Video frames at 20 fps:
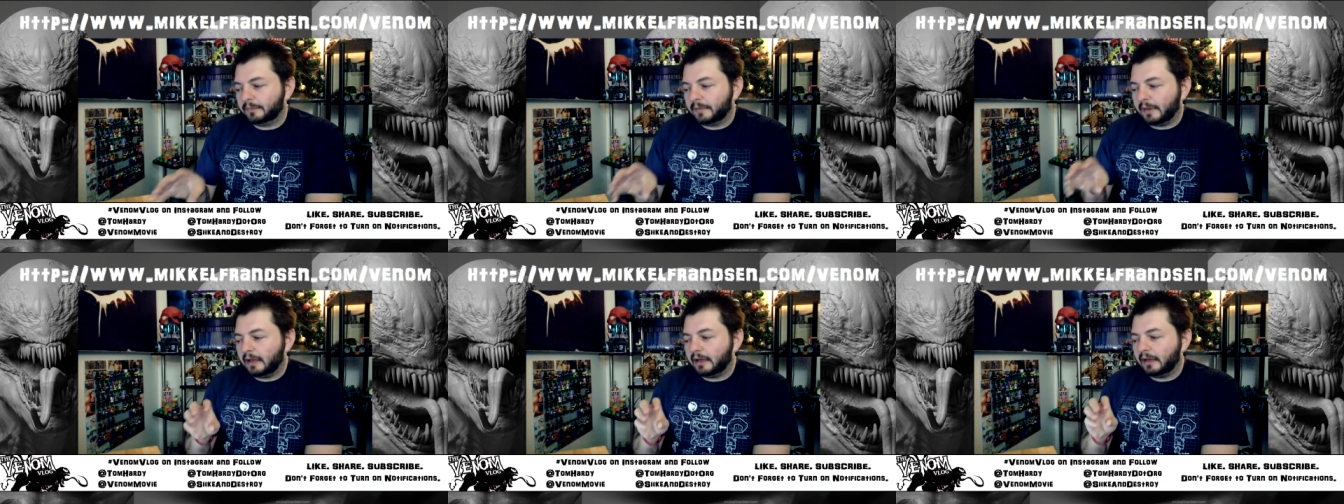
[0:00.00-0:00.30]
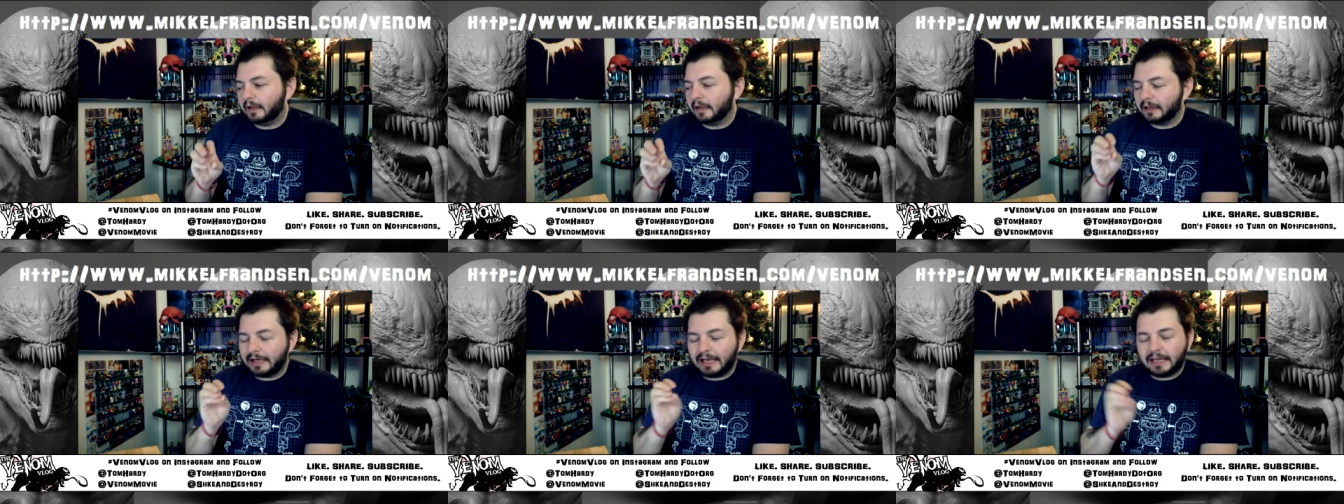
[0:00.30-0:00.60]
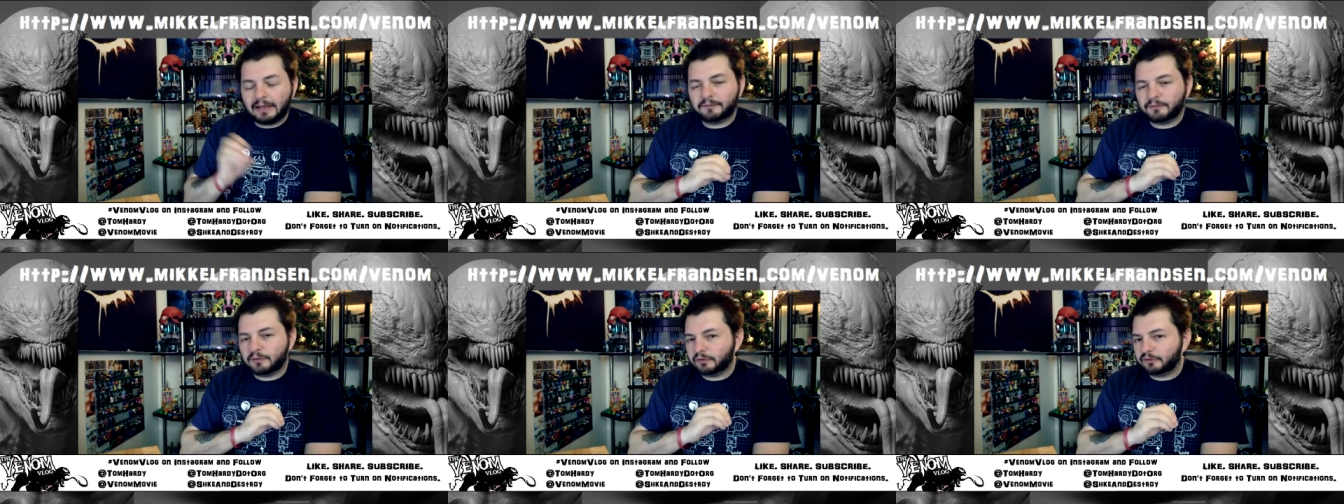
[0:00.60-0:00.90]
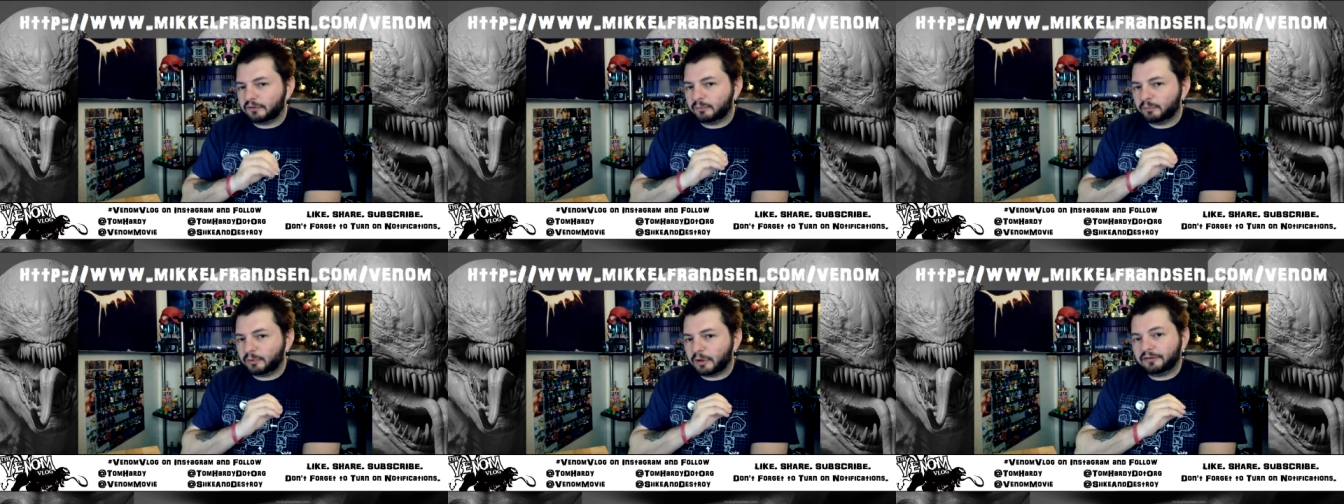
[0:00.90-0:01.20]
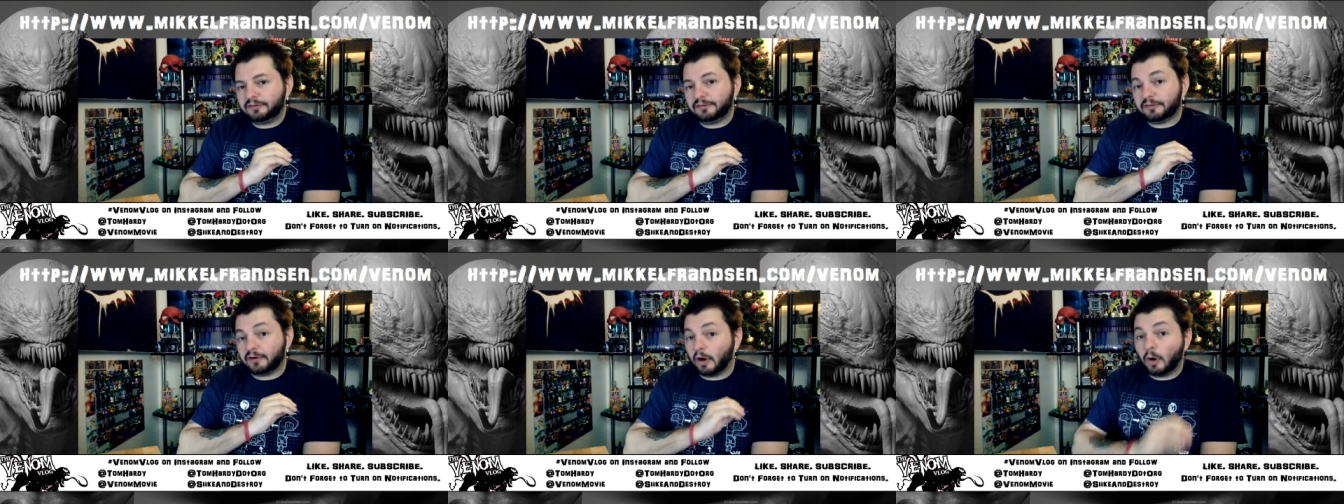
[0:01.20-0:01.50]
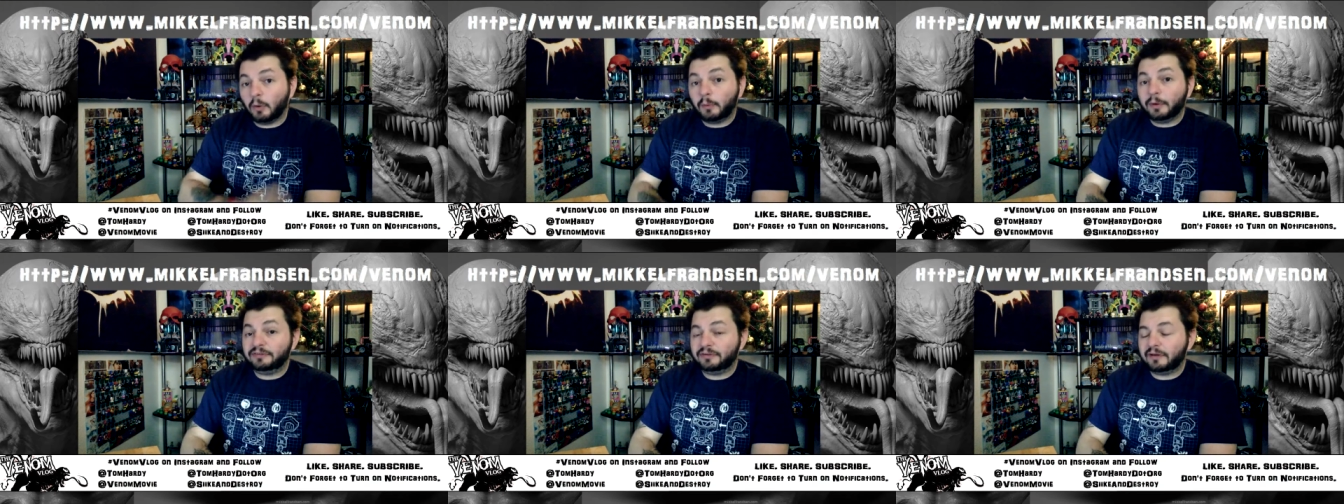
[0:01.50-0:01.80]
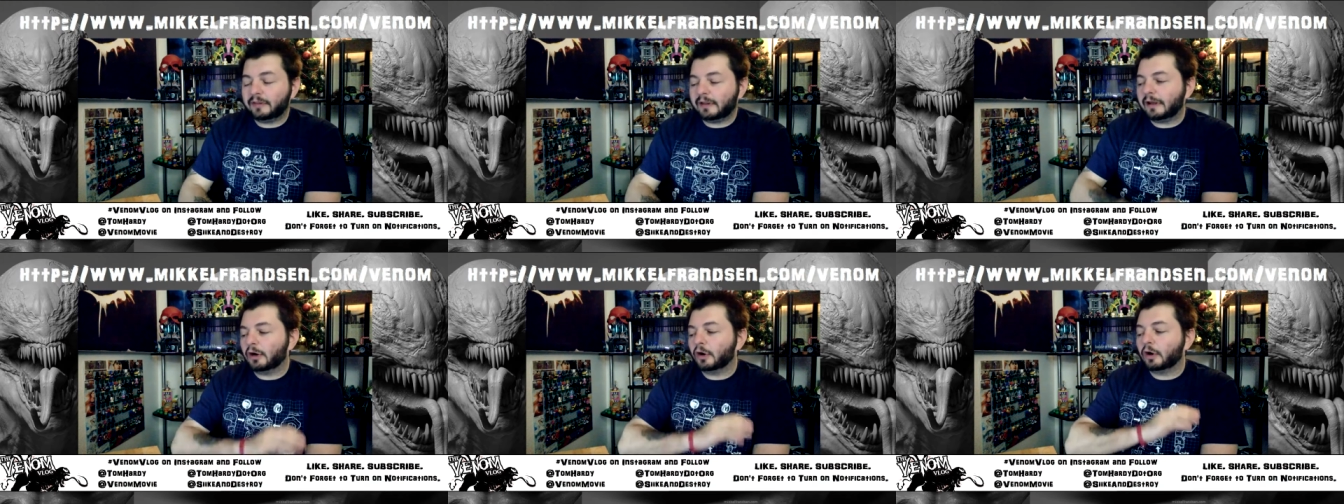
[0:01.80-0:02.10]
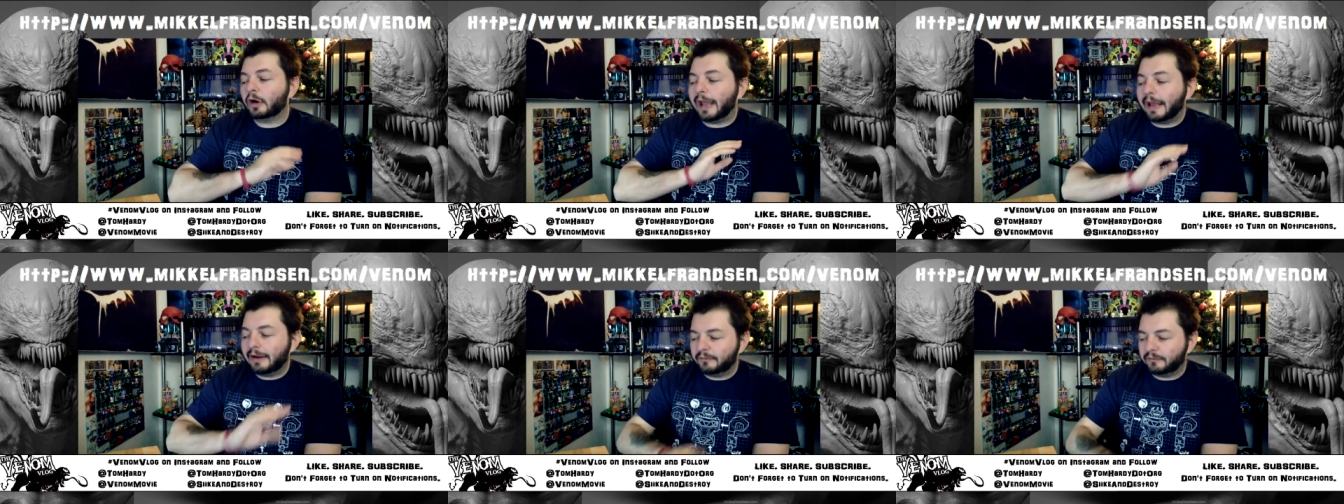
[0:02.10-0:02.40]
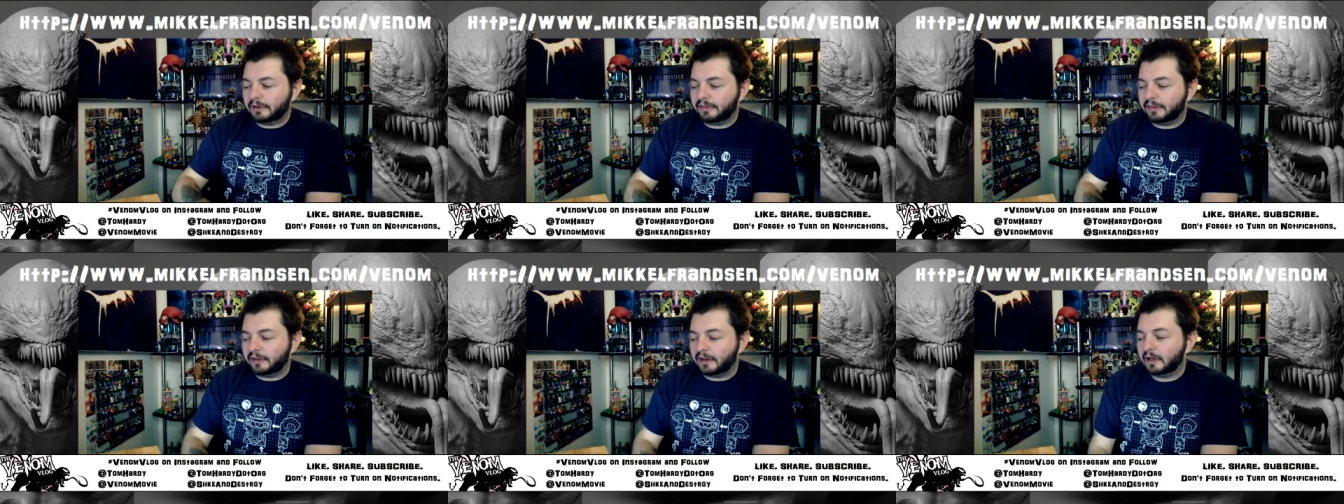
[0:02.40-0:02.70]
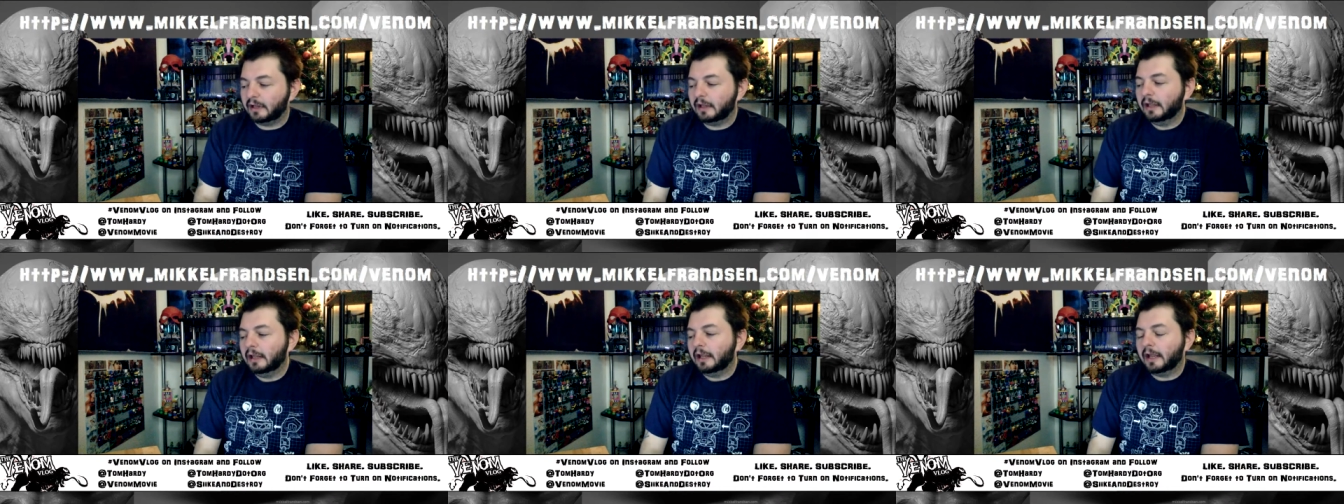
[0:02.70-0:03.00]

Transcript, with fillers: They, again, first impressions, I always say that, are everything.